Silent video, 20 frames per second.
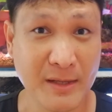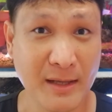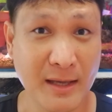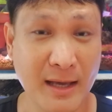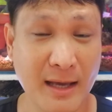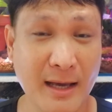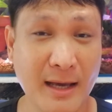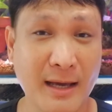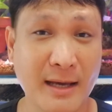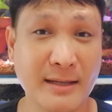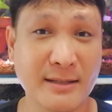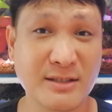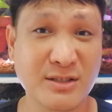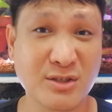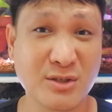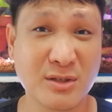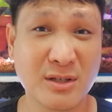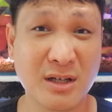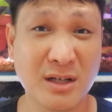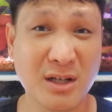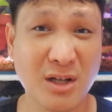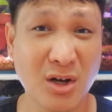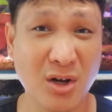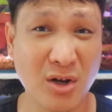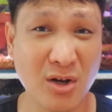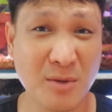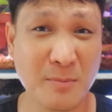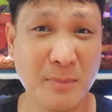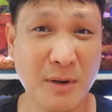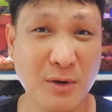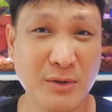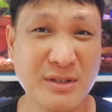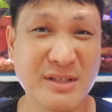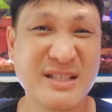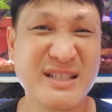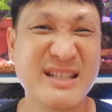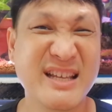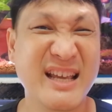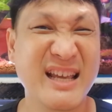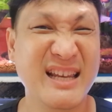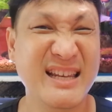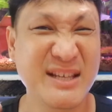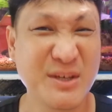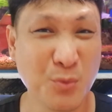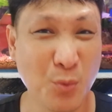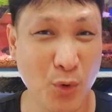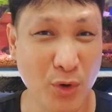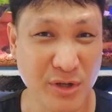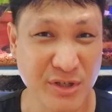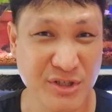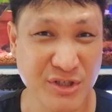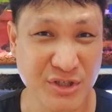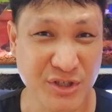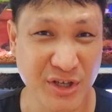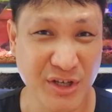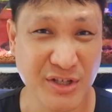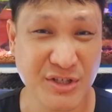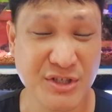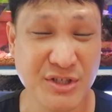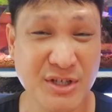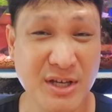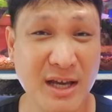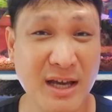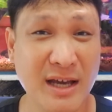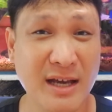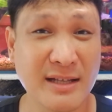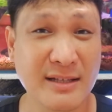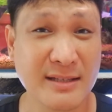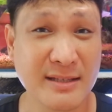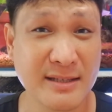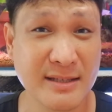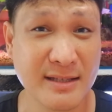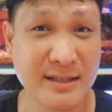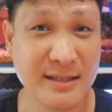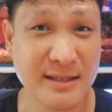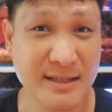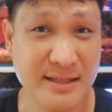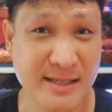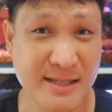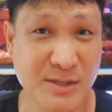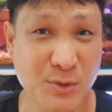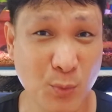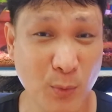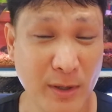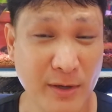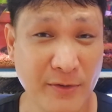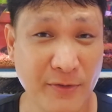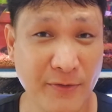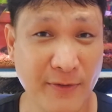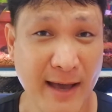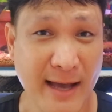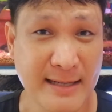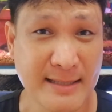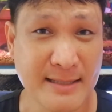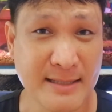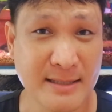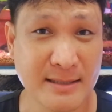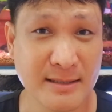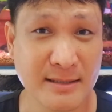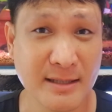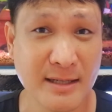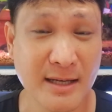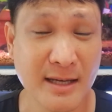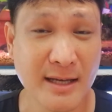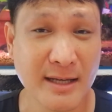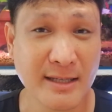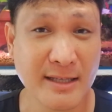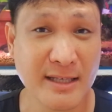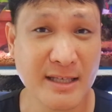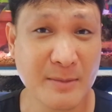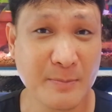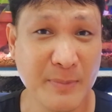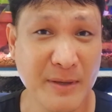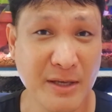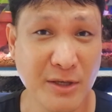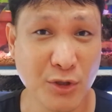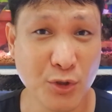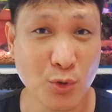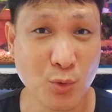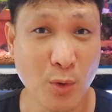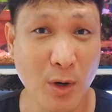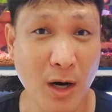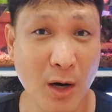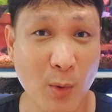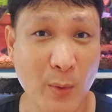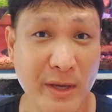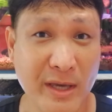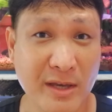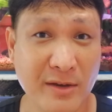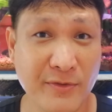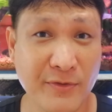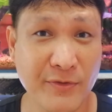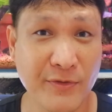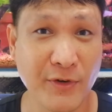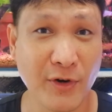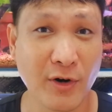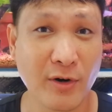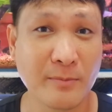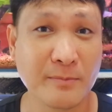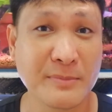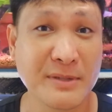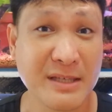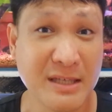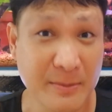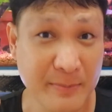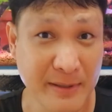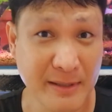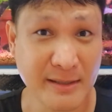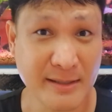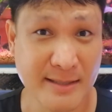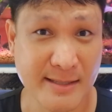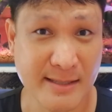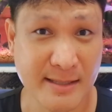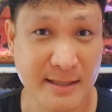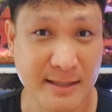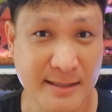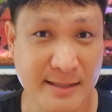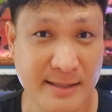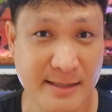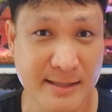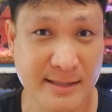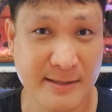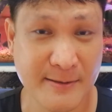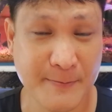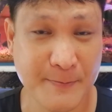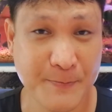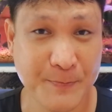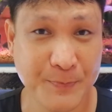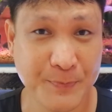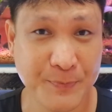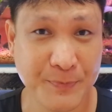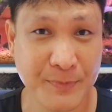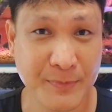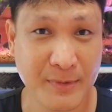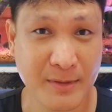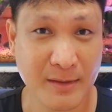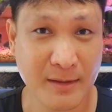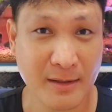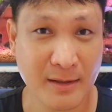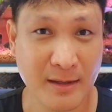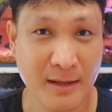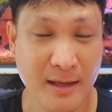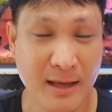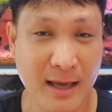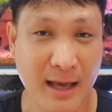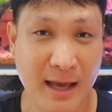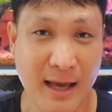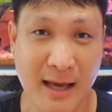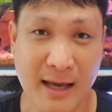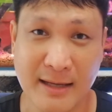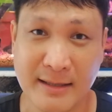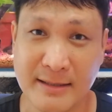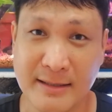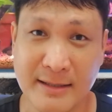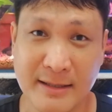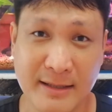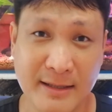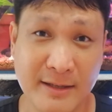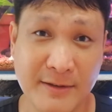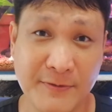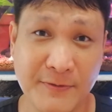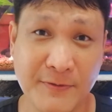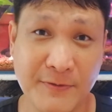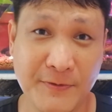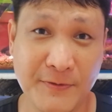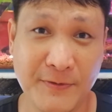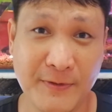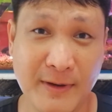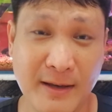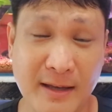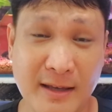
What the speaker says: and you heard a lot about the daily water change, and this is one factor keeping you away from keeping discus. And if